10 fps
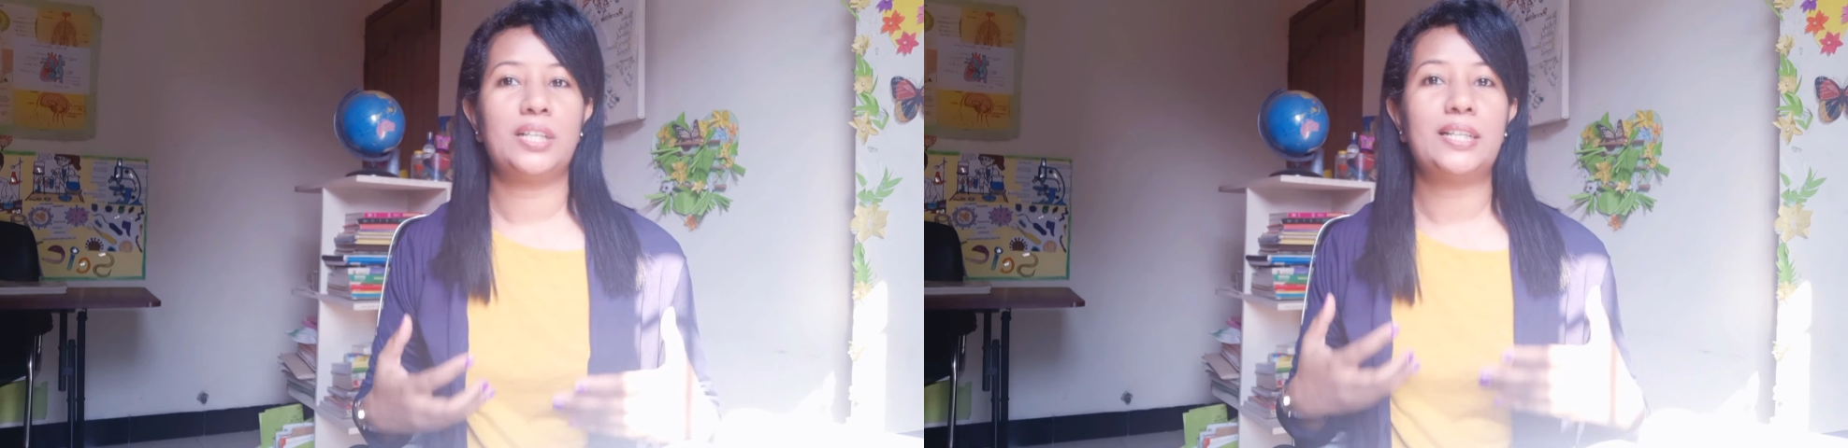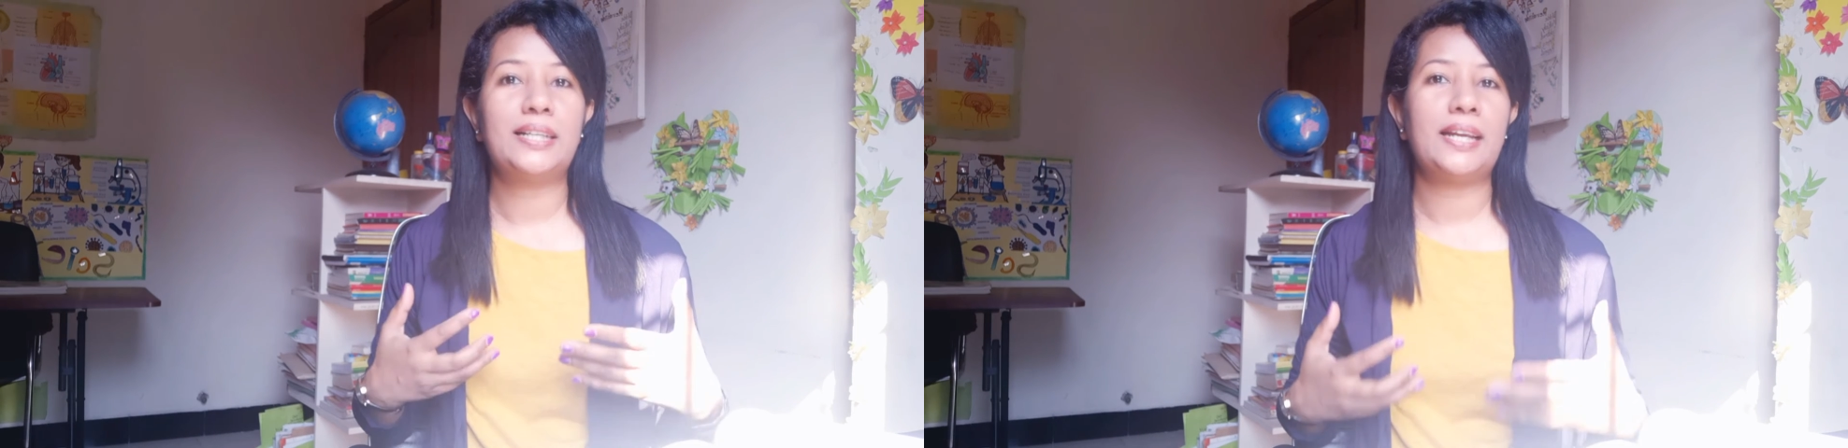
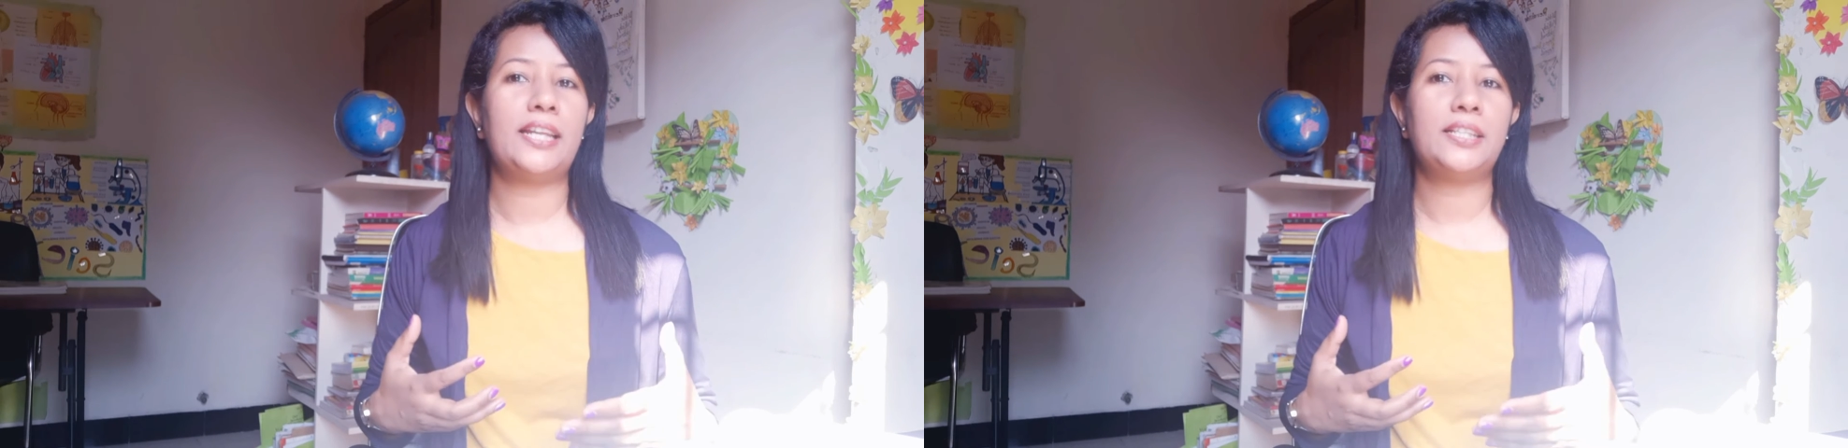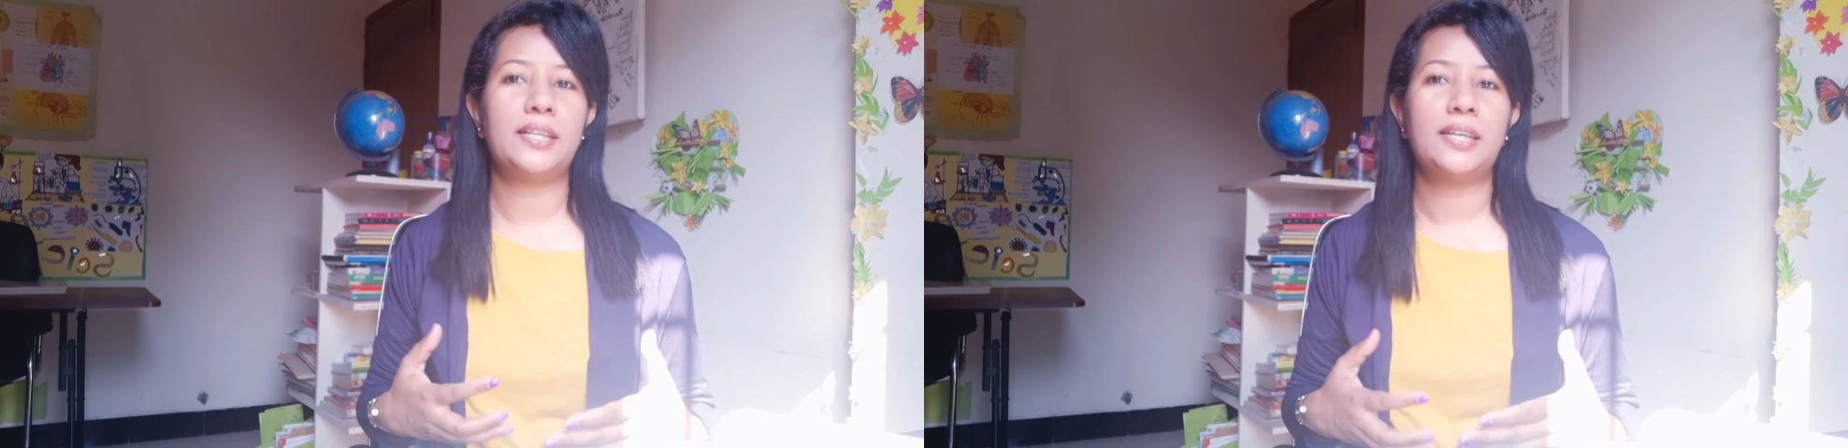
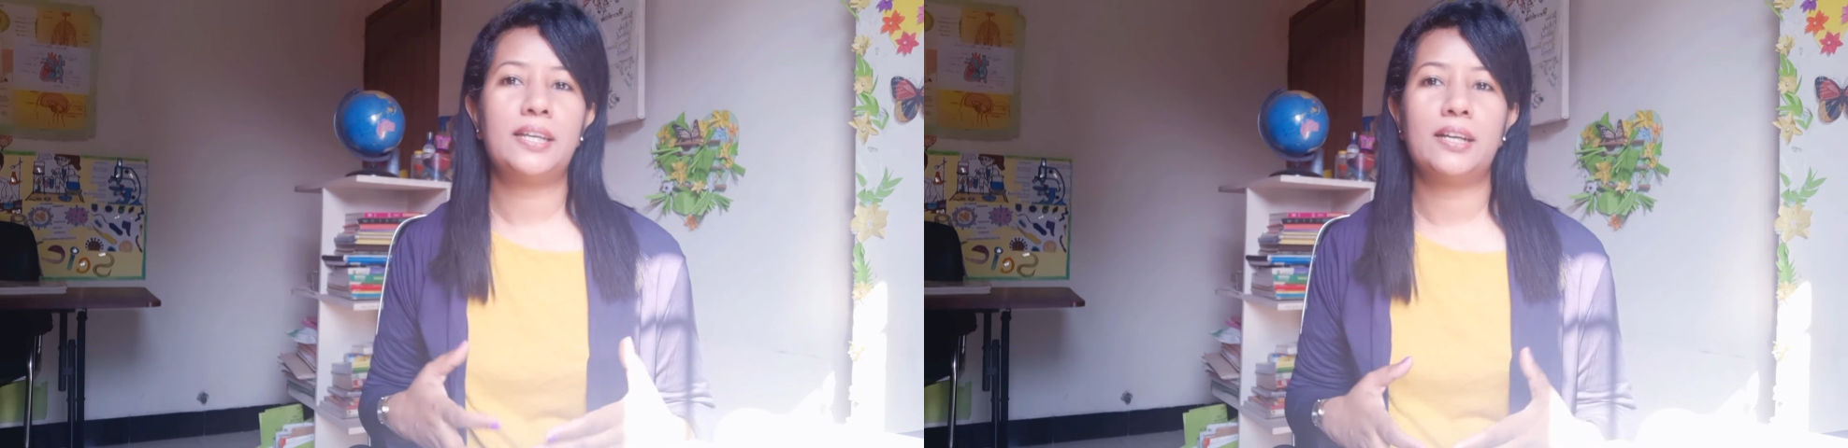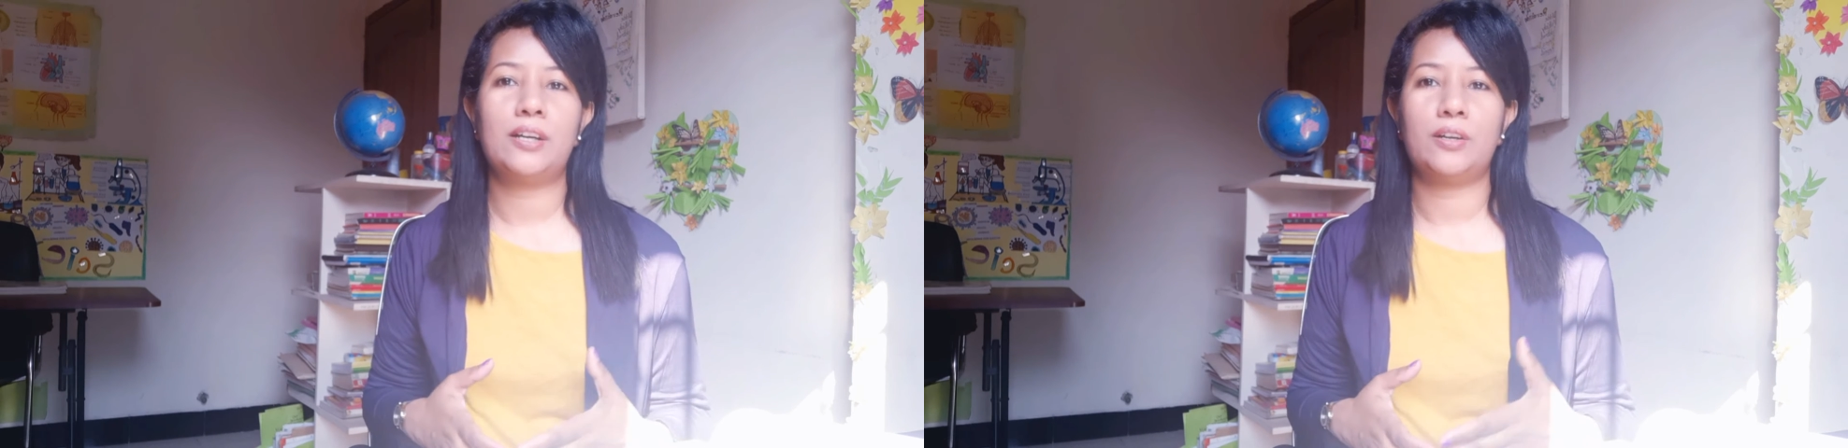great
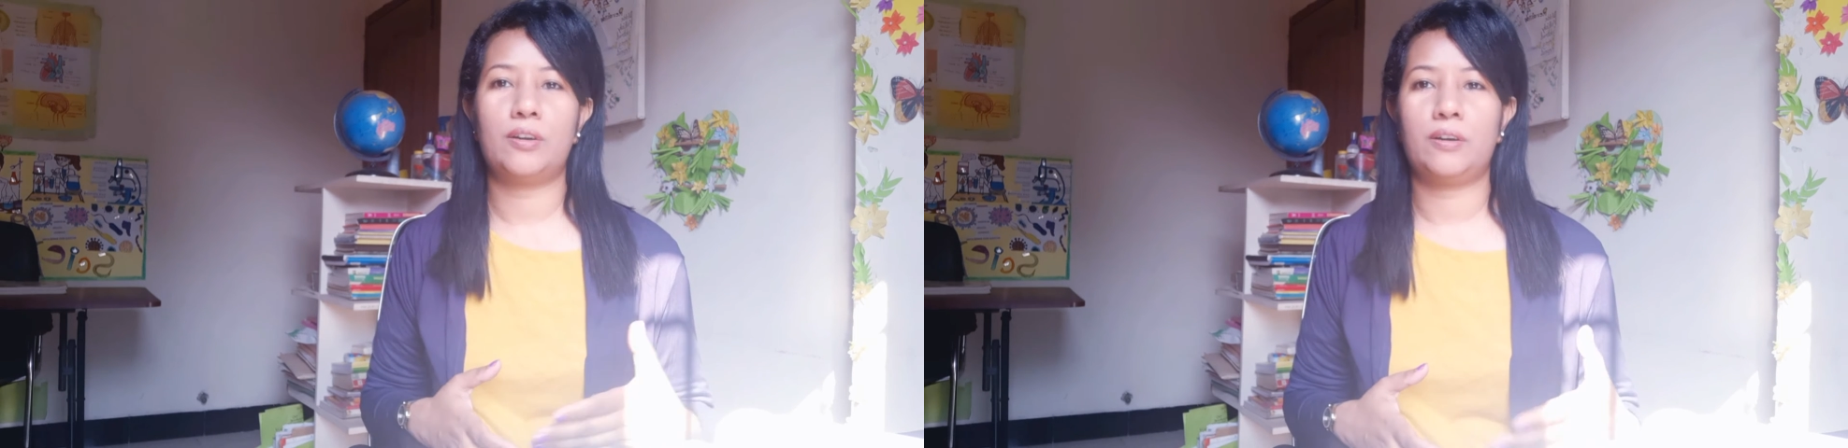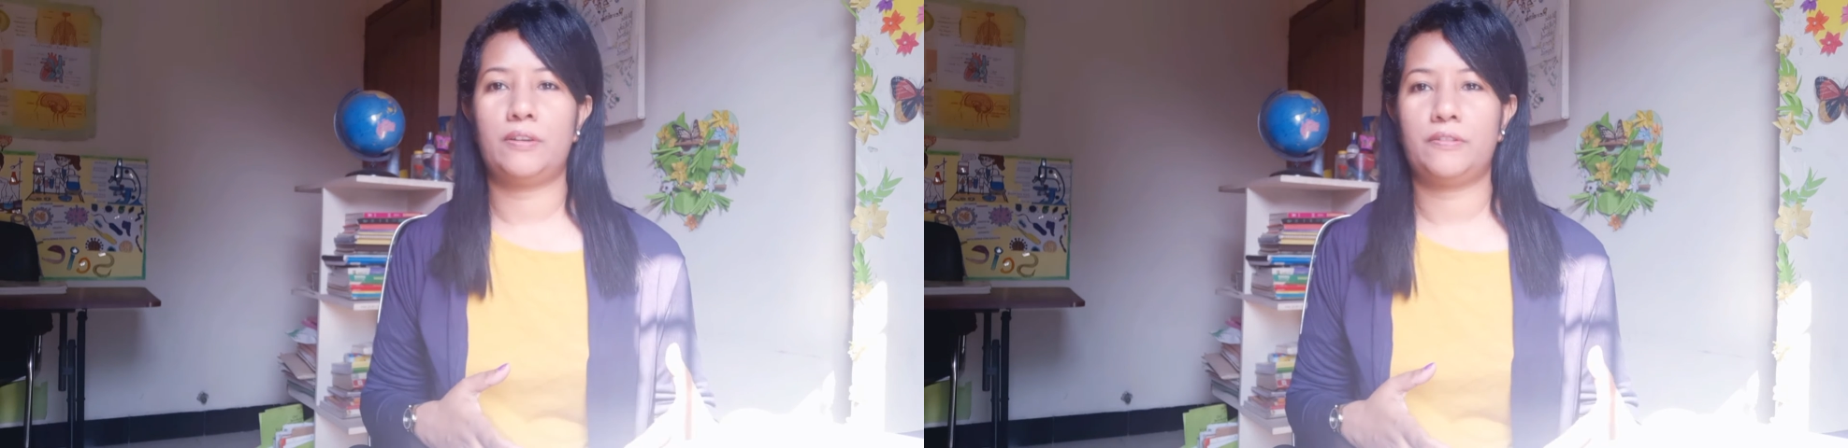care
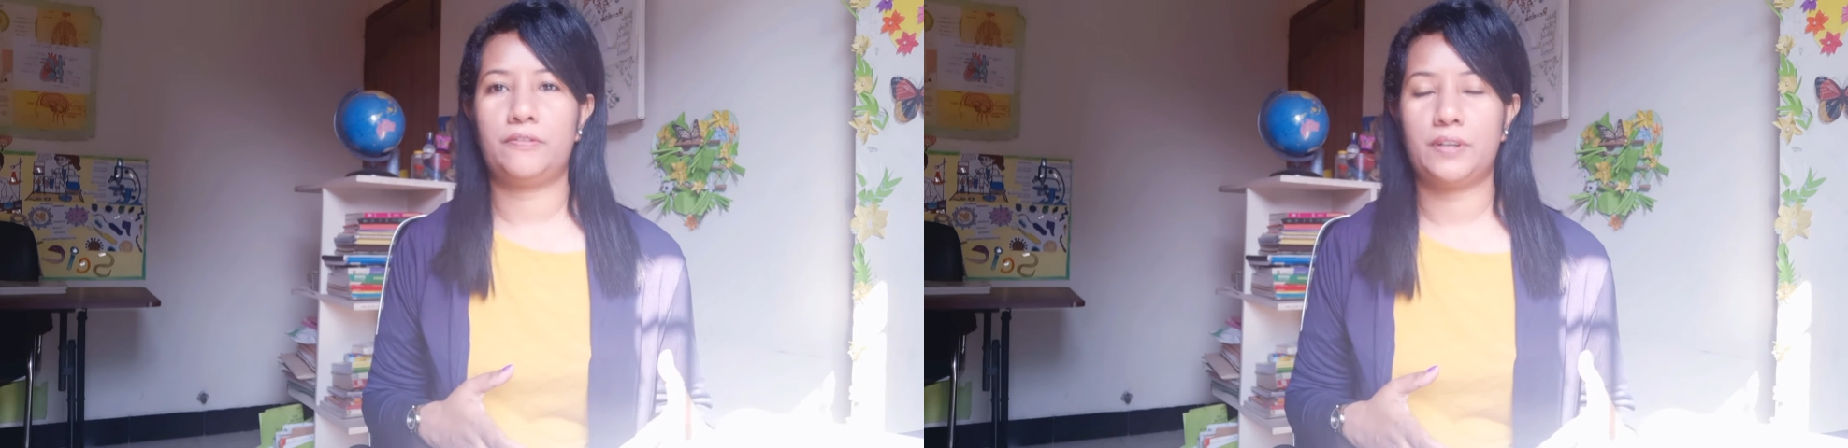of